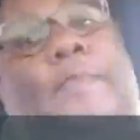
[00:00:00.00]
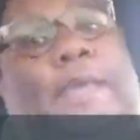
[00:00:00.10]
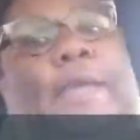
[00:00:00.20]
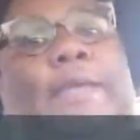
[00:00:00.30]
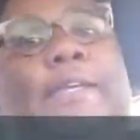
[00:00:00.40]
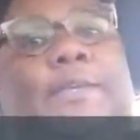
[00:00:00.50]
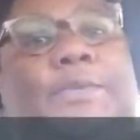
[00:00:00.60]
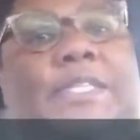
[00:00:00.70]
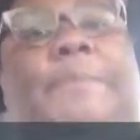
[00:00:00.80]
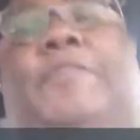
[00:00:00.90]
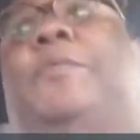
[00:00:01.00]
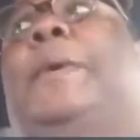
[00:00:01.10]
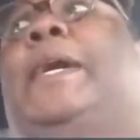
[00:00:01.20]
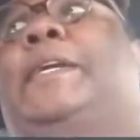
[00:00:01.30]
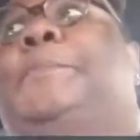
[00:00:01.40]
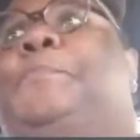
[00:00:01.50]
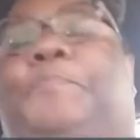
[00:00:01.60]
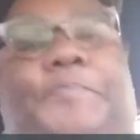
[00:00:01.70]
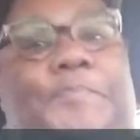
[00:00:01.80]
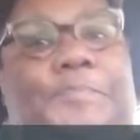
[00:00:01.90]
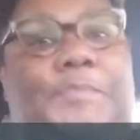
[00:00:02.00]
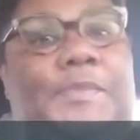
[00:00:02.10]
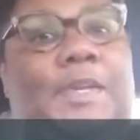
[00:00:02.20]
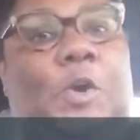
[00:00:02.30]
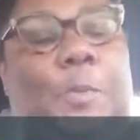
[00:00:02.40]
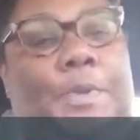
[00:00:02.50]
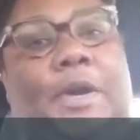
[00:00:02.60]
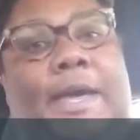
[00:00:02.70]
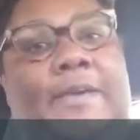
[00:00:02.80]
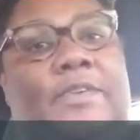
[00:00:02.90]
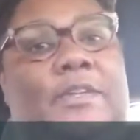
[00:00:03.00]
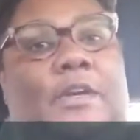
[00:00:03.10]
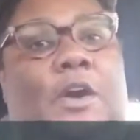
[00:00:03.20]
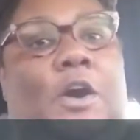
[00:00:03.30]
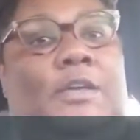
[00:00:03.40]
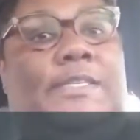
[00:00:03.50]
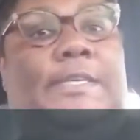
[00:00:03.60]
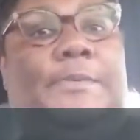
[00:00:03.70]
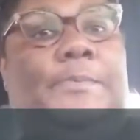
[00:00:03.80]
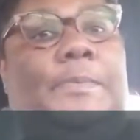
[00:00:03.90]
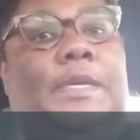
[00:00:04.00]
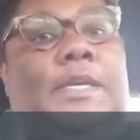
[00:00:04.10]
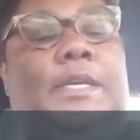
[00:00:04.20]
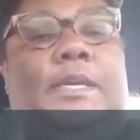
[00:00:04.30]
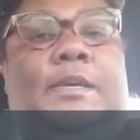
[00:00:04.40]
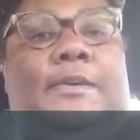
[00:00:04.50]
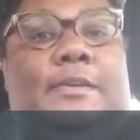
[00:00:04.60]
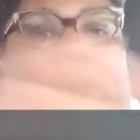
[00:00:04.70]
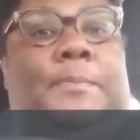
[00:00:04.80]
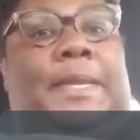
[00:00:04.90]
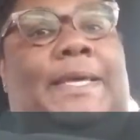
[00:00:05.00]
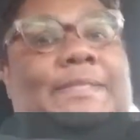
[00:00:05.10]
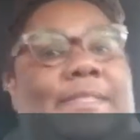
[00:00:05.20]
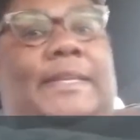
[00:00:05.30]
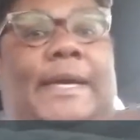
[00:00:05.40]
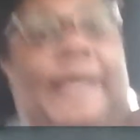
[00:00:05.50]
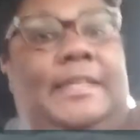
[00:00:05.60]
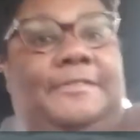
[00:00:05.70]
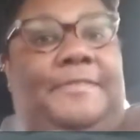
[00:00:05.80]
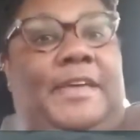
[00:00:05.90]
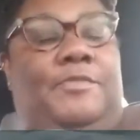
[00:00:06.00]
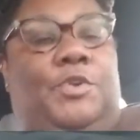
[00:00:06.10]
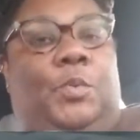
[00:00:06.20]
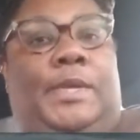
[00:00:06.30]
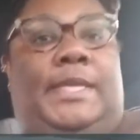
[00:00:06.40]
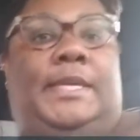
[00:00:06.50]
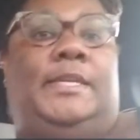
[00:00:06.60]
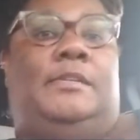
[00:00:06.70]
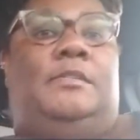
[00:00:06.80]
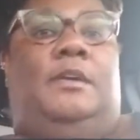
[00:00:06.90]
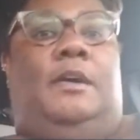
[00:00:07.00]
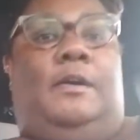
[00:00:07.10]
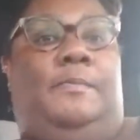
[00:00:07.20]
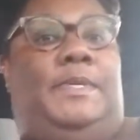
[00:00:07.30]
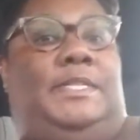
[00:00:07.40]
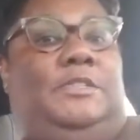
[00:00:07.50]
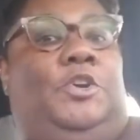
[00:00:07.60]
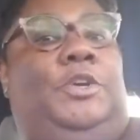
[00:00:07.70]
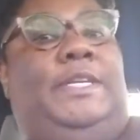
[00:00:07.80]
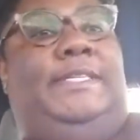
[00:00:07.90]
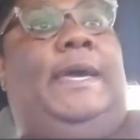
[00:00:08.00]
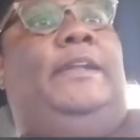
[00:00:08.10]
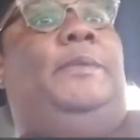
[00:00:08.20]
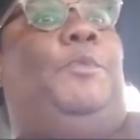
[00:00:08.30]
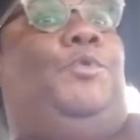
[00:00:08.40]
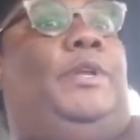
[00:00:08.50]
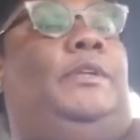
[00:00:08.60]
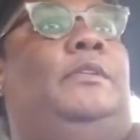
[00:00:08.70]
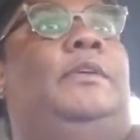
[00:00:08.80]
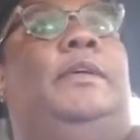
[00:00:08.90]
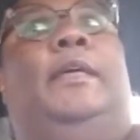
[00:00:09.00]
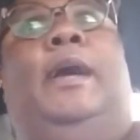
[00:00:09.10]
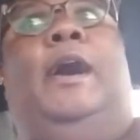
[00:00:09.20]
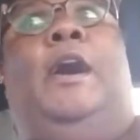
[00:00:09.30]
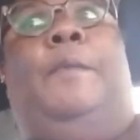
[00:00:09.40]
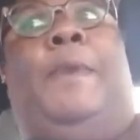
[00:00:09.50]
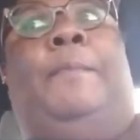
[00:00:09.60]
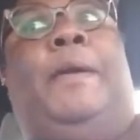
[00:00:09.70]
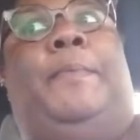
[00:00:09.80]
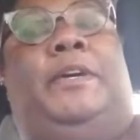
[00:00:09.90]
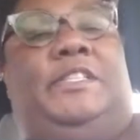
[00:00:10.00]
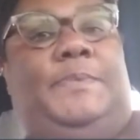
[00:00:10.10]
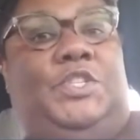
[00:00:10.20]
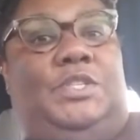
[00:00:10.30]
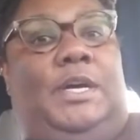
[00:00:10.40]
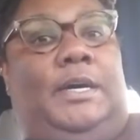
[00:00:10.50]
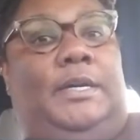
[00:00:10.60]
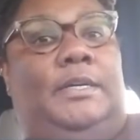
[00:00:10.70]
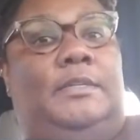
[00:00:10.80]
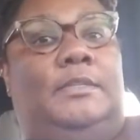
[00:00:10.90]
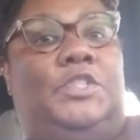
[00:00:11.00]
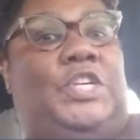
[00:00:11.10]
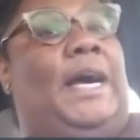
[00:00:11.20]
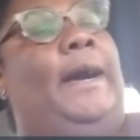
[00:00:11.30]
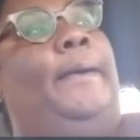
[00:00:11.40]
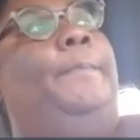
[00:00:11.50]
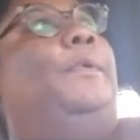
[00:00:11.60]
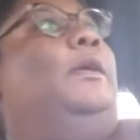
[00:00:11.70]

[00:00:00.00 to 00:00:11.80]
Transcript: Hey, what's up, everybody? Hope y'all having an awesome, blessed, and highly favored weekend. This is early Saturday morning. I'm at my husband's job.